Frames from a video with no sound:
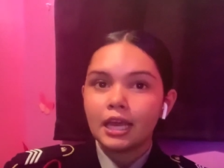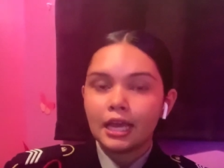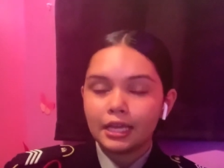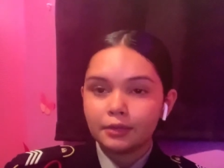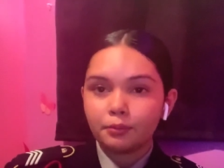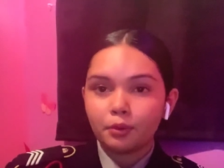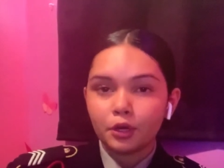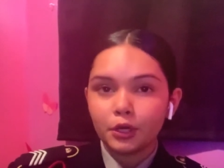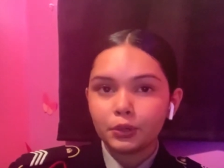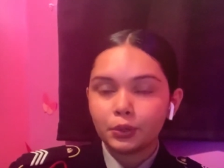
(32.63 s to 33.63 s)
and
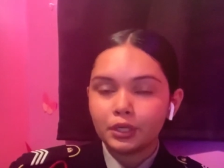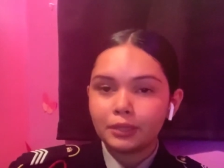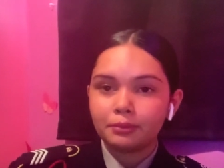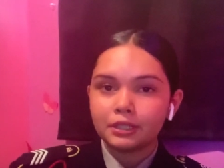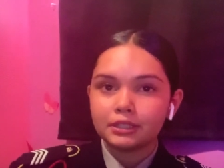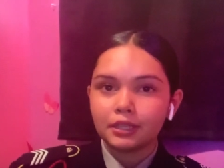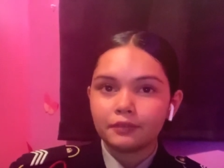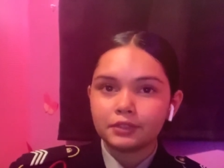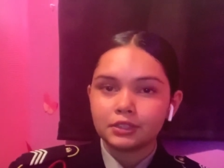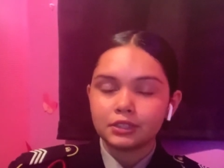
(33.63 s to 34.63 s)
Port Authority police
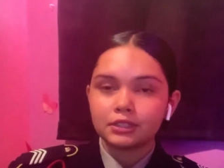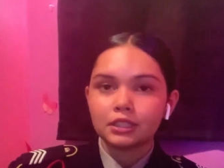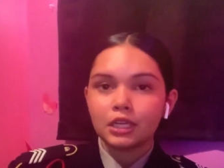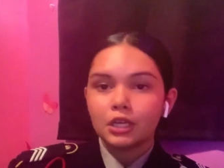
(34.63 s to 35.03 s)
officers.